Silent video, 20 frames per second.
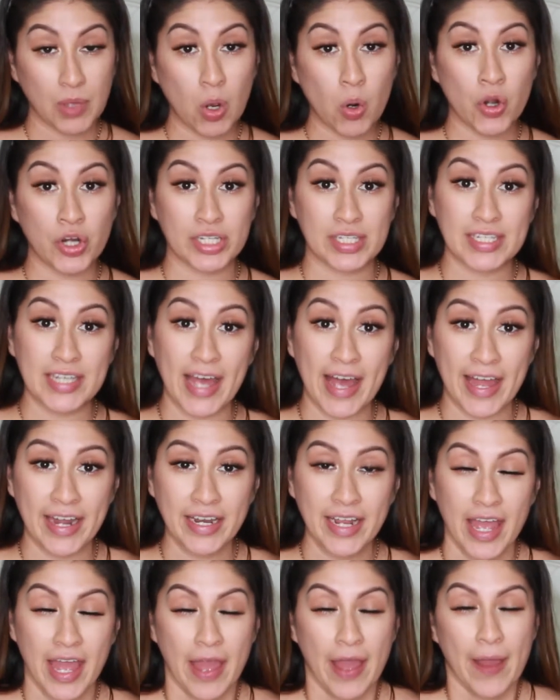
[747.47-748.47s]
or
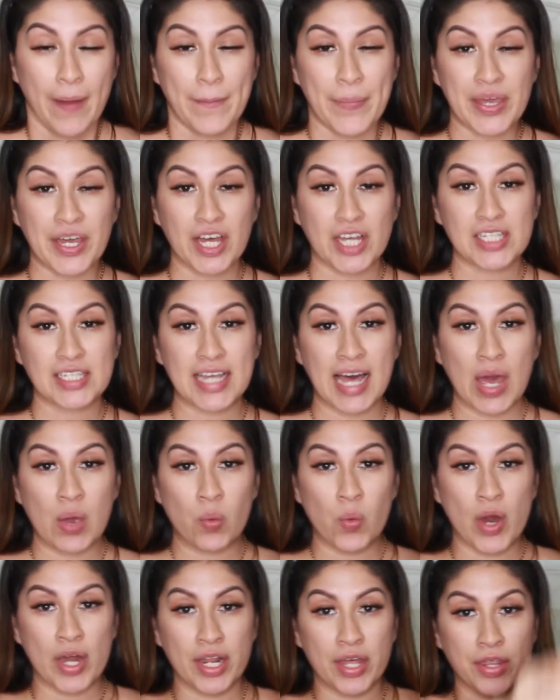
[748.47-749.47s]
10 because I
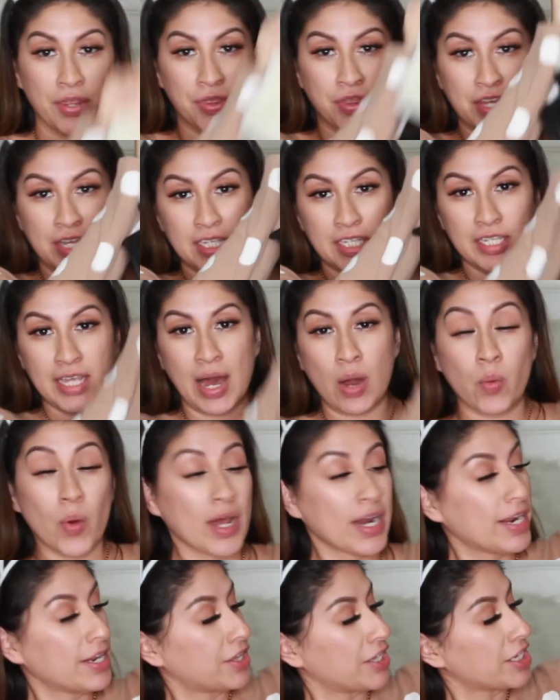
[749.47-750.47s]

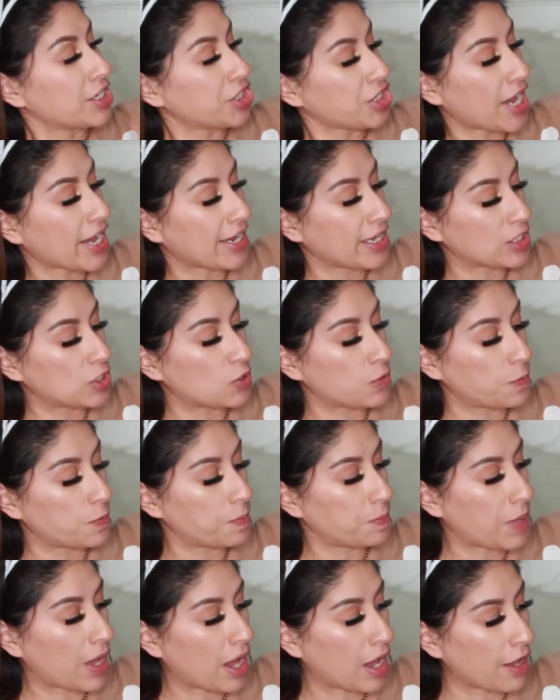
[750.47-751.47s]
wanted this jacket
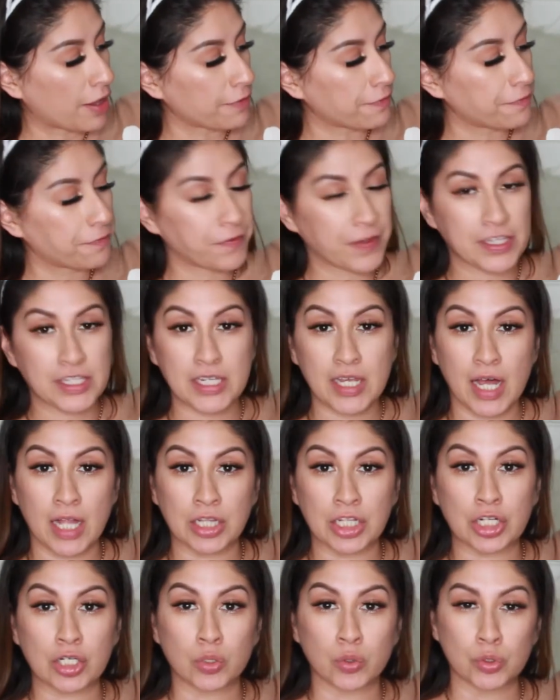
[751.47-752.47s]
to fit a
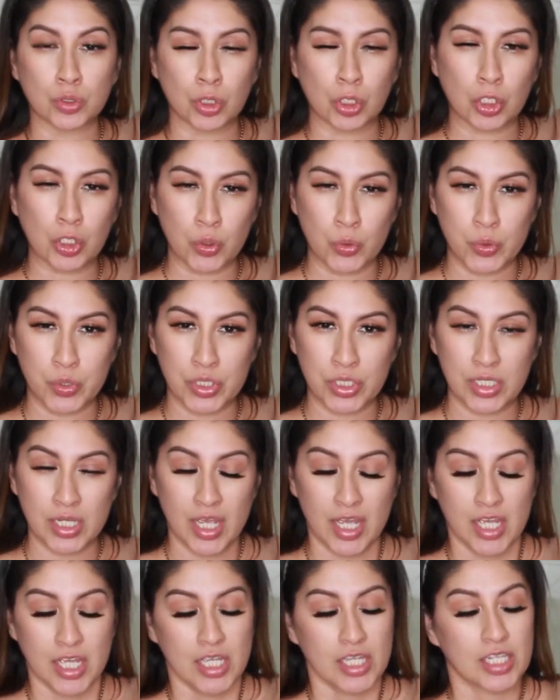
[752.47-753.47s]
little loose.
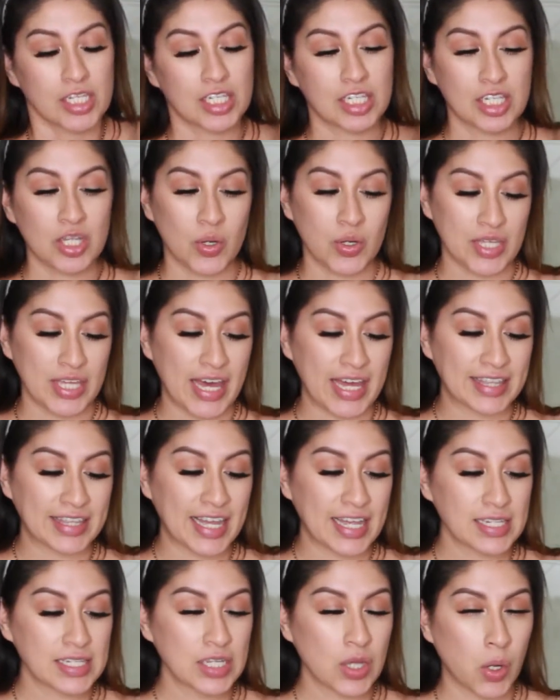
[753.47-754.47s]
So yeah,
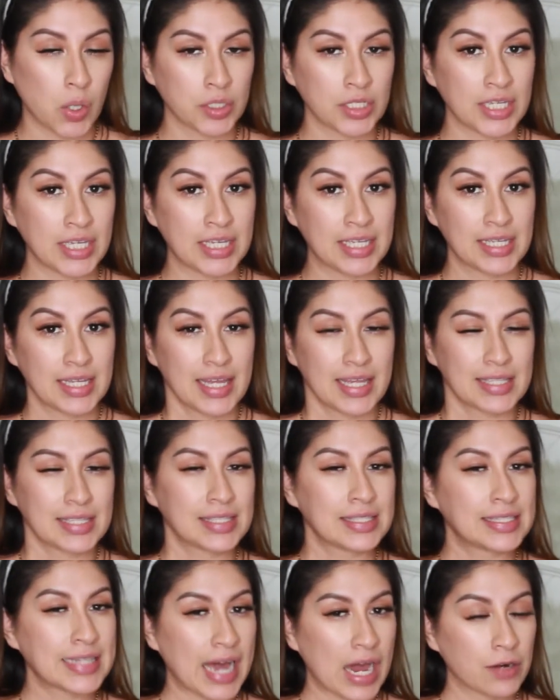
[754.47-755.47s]
that's the only
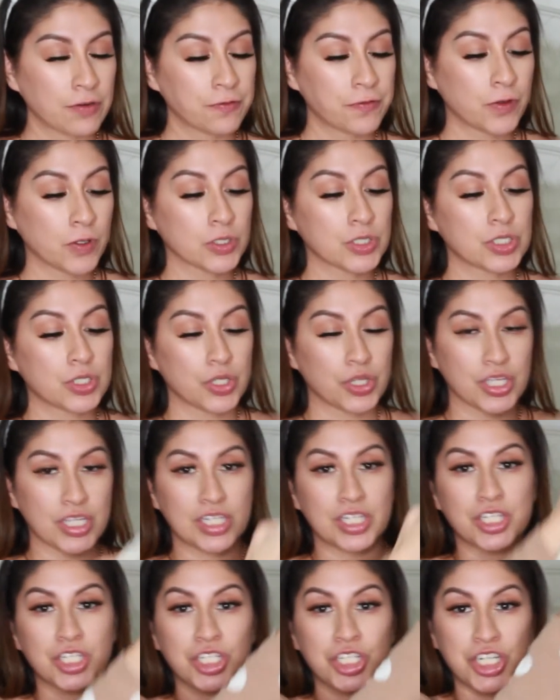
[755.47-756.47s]
downfall to
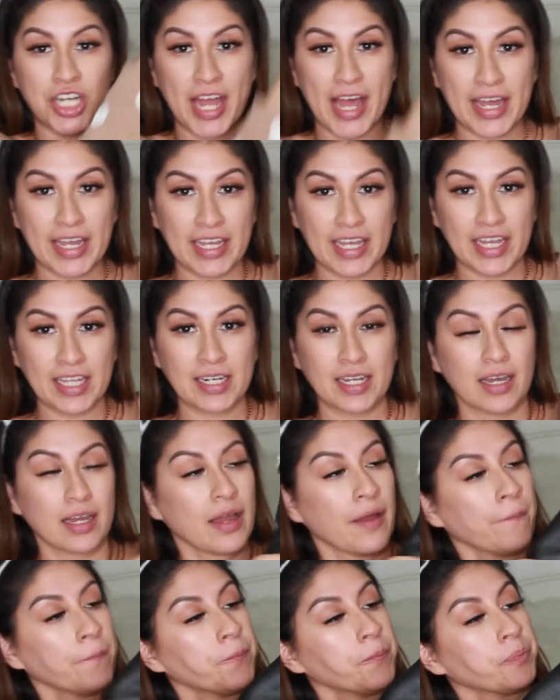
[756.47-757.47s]
this jacket,
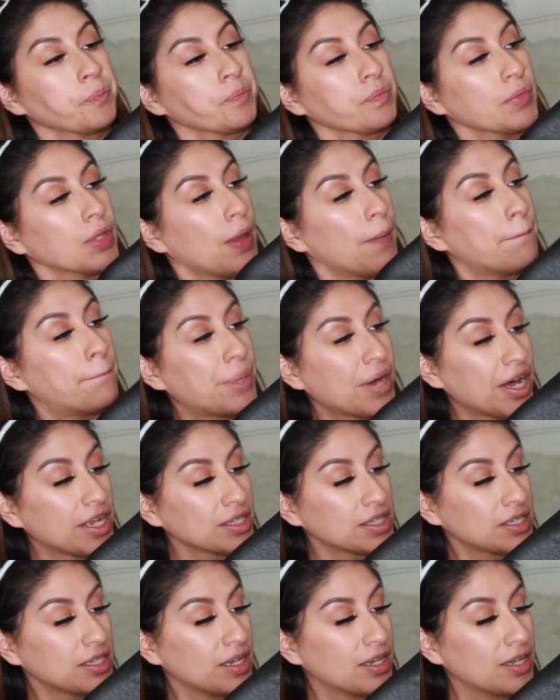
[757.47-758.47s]

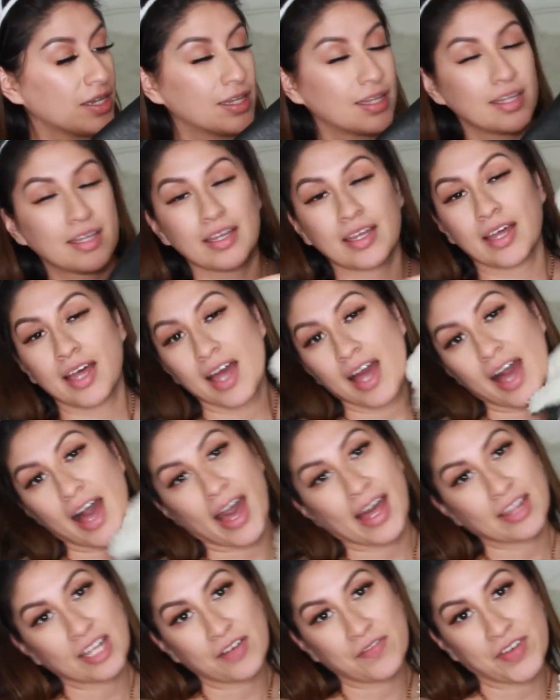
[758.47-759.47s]
but
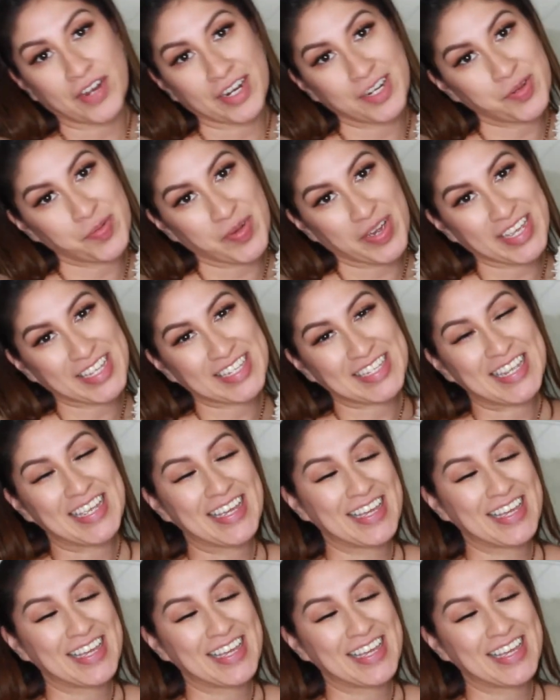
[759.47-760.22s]
I love it anyways.